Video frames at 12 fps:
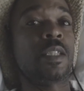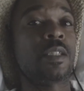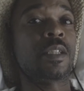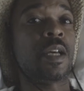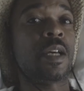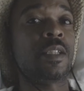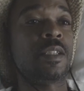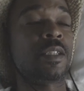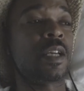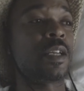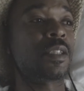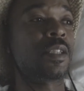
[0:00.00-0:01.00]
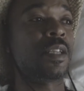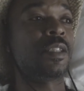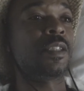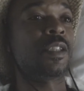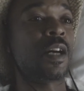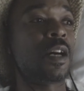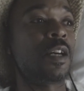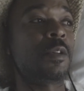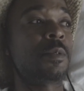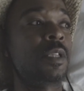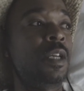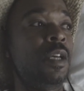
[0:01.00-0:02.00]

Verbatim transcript: this guy's. And this guy's getting jobs,